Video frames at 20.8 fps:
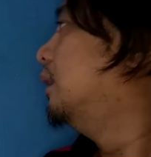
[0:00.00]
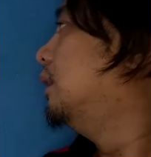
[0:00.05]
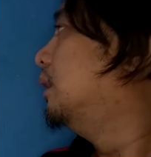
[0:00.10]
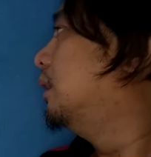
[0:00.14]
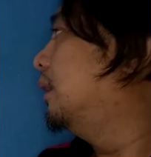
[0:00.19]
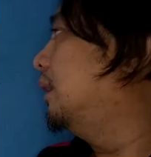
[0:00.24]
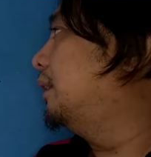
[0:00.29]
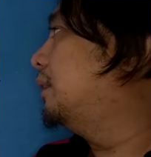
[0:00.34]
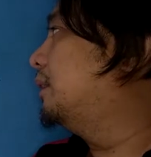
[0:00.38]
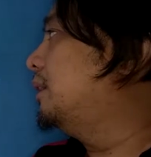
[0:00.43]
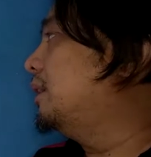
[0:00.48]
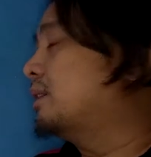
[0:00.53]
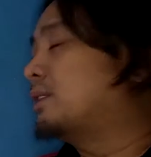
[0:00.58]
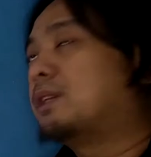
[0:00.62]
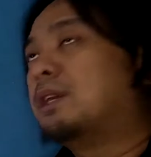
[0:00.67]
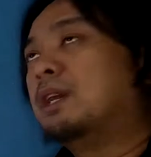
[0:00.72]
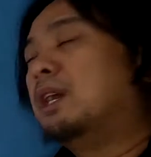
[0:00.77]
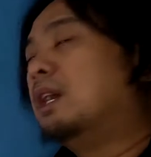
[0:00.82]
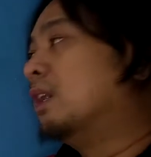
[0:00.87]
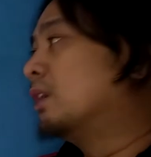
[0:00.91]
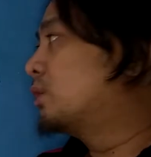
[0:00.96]
like this.
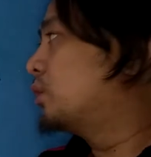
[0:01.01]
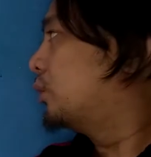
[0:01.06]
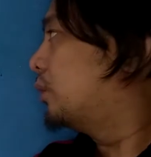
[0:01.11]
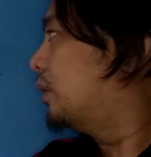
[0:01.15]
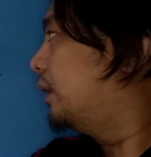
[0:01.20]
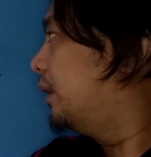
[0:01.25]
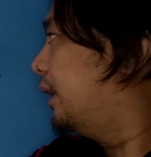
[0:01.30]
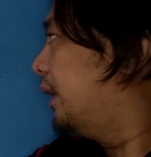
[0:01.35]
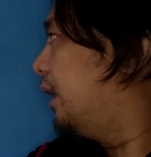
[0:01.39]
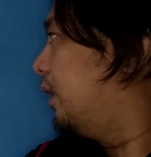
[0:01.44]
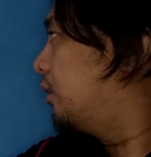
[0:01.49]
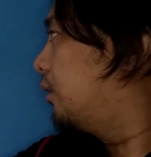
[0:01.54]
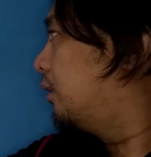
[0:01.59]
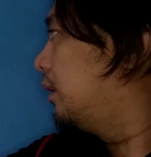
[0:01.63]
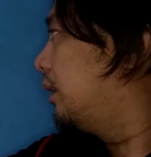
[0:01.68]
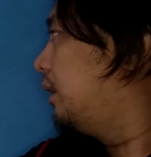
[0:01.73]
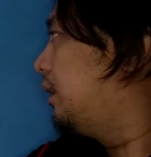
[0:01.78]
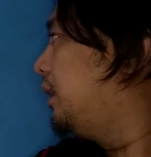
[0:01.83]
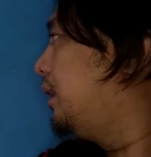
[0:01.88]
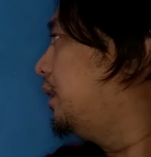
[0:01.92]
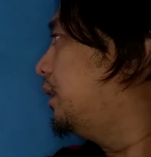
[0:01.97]
So the
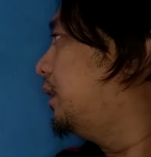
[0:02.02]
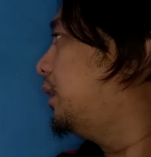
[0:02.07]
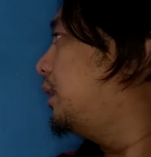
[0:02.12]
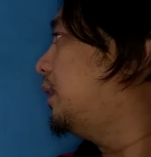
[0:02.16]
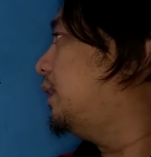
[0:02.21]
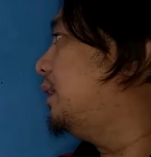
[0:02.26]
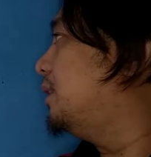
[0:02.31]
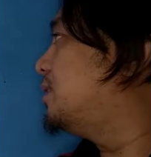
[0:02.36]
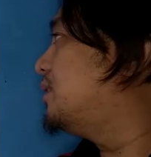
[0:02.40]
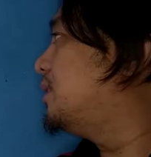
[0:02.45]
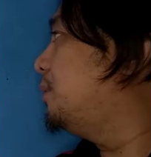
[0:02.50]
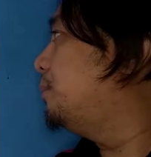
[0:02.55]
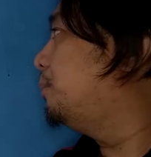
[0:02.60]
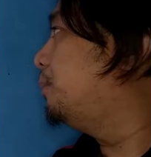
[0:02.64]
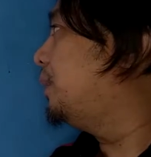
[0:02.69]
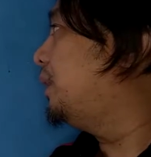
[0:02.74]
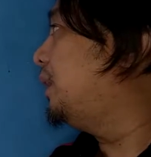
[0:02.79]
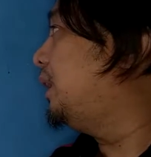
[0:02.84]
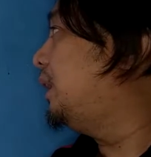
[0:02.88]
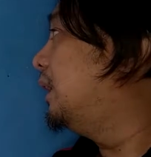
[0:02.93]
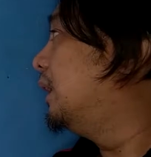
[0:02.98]
diagonal here is
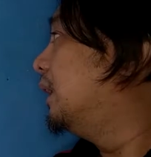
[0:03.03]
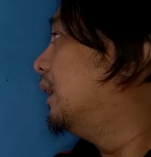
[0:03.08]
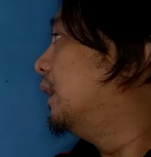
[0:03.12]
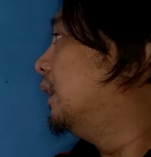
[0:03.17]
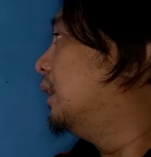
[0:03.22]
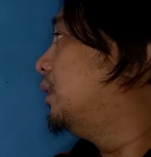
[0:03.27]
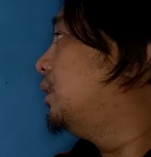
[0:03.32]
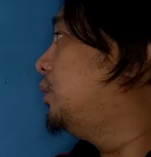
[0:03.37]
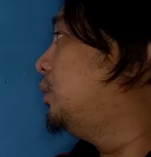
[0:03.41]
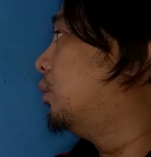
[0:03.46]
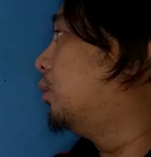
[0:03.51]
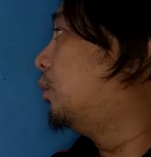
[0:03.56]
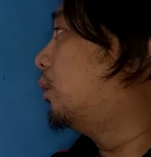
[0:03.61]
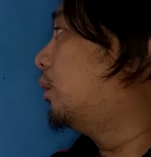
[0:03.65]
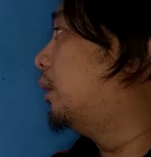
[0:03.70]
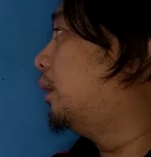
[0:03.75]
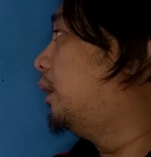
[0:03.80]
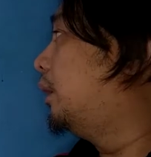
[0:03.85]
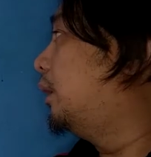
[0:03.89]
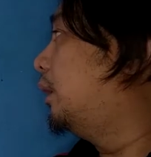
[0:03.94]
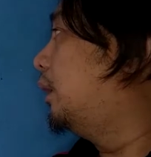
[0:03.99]
simply
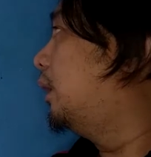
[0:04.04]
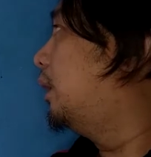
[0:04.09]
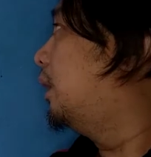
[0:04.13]
your